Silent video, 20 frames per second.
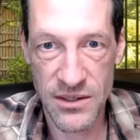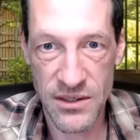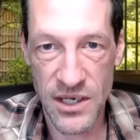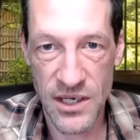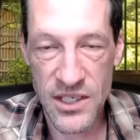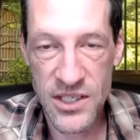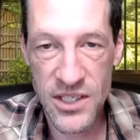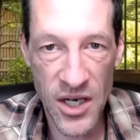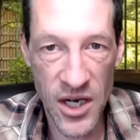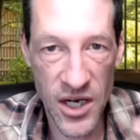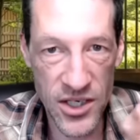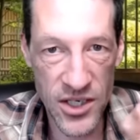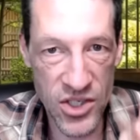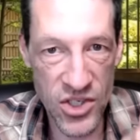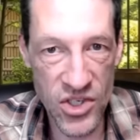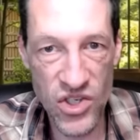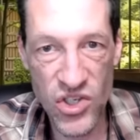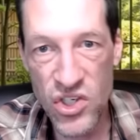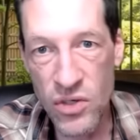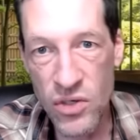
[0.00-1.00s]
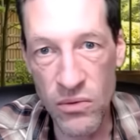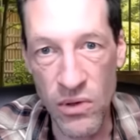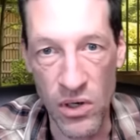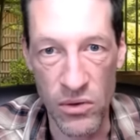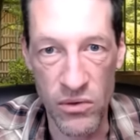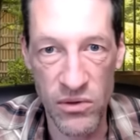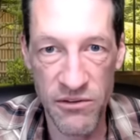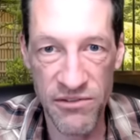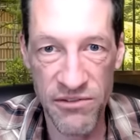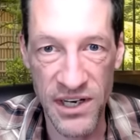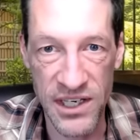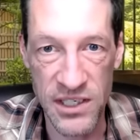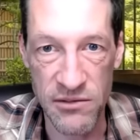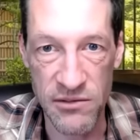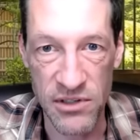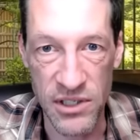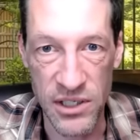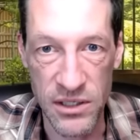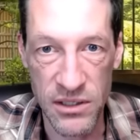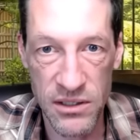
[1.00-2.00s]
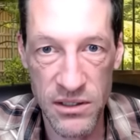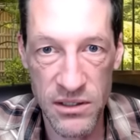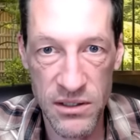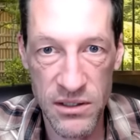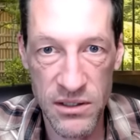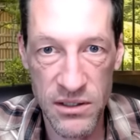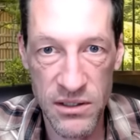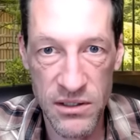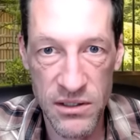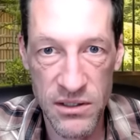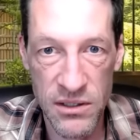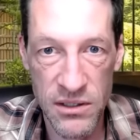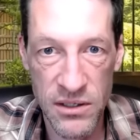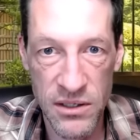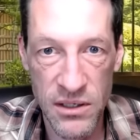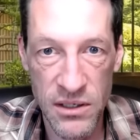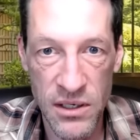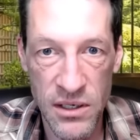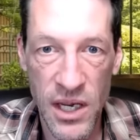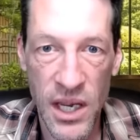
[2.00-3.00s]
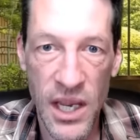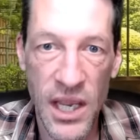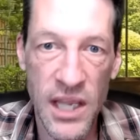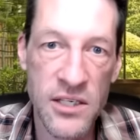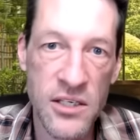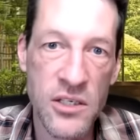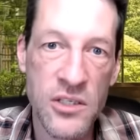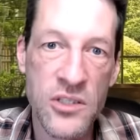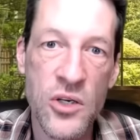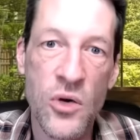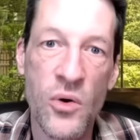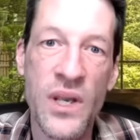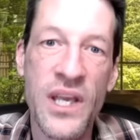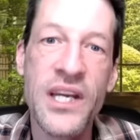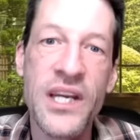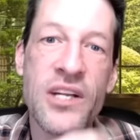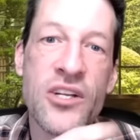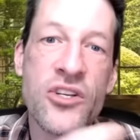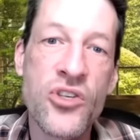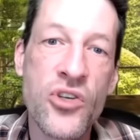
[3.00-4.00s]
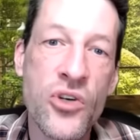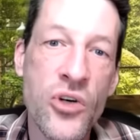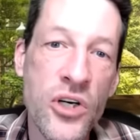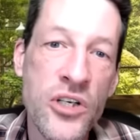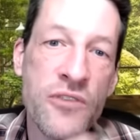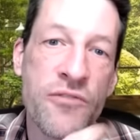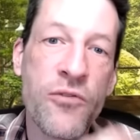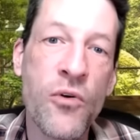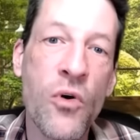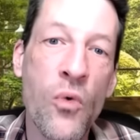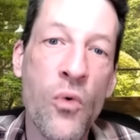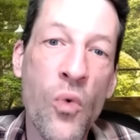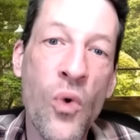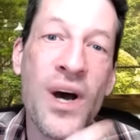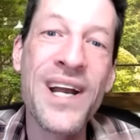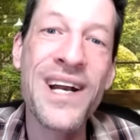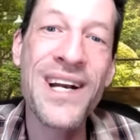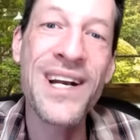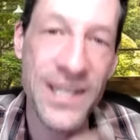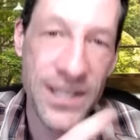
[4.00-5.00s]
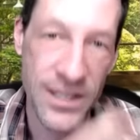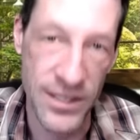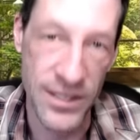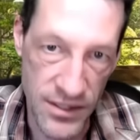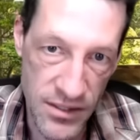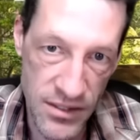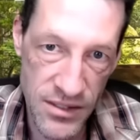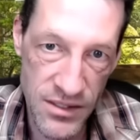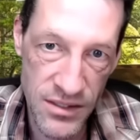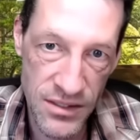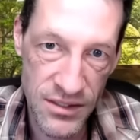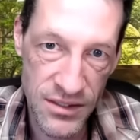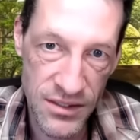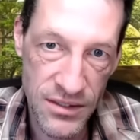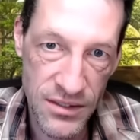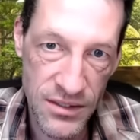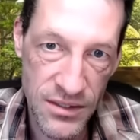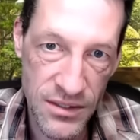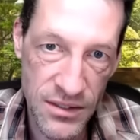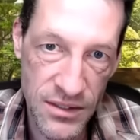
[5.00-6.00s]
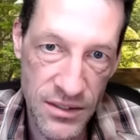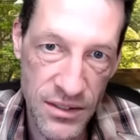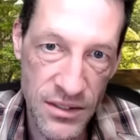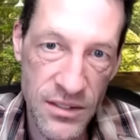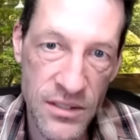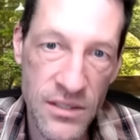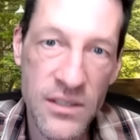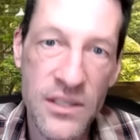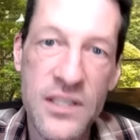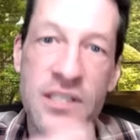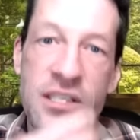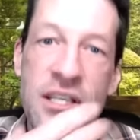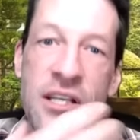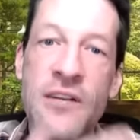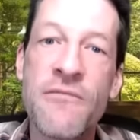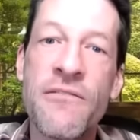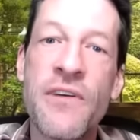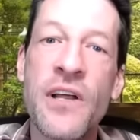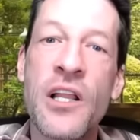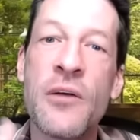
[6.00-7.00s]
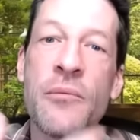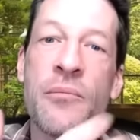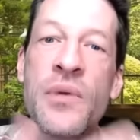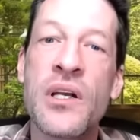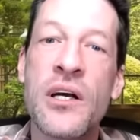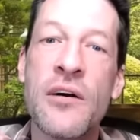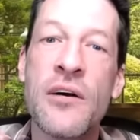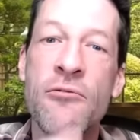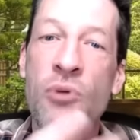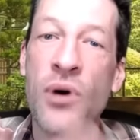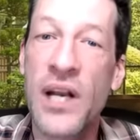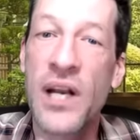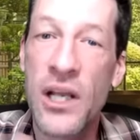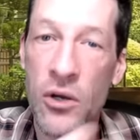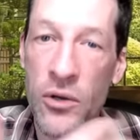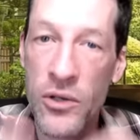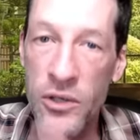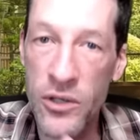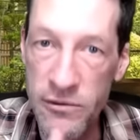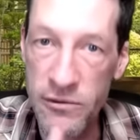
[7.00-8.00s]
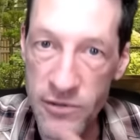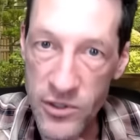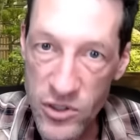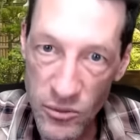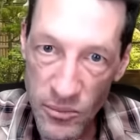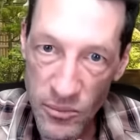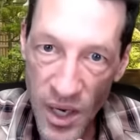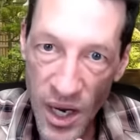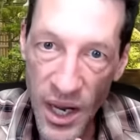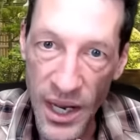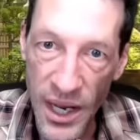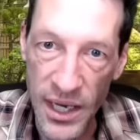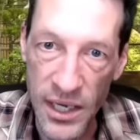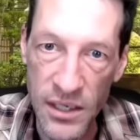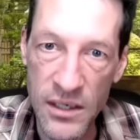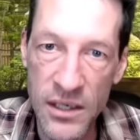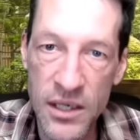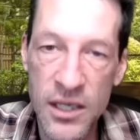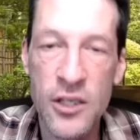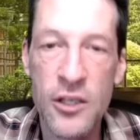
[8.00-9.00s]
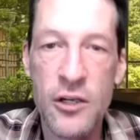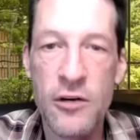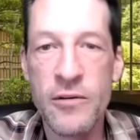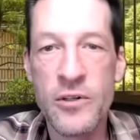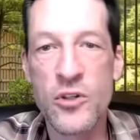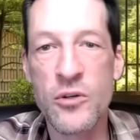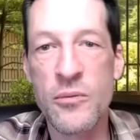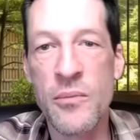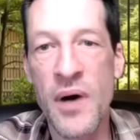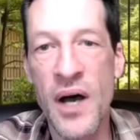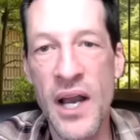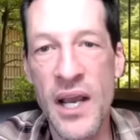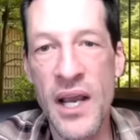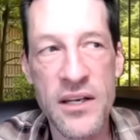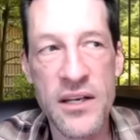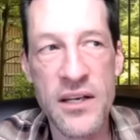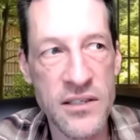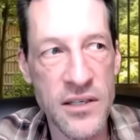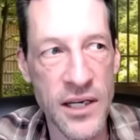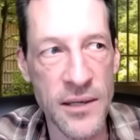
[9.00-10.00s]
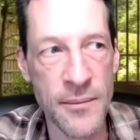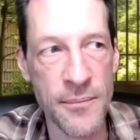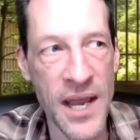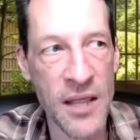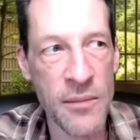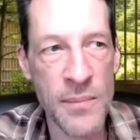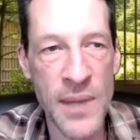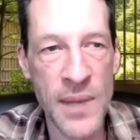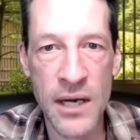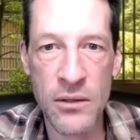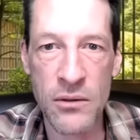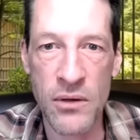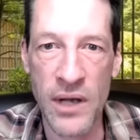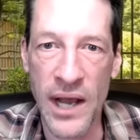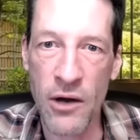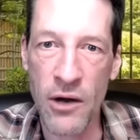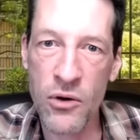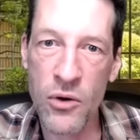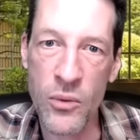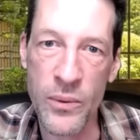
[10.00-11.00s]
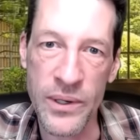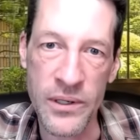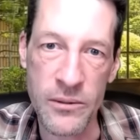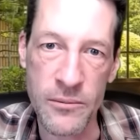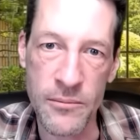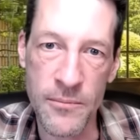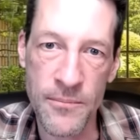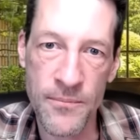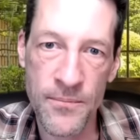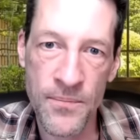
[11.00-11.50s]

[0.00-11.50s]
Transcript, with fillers: It's a conscious zero, effectively. And so, in its search for what it is, is the development of what I call universal mind. Universal mind is like a mathematical algorithm.